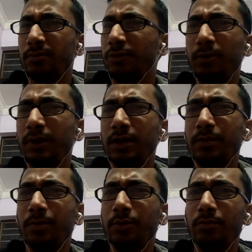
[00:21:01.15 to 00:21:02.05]
Nobody
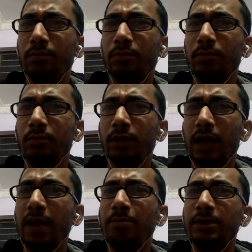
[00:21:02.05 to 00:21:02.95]
remember.
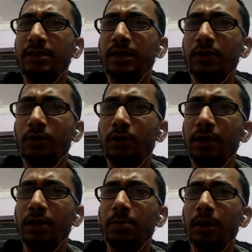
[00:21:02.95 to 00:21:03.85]
IPC and all.
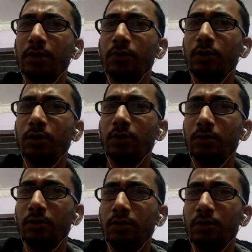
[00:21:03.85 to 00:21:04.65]
Indian Penal Code and all.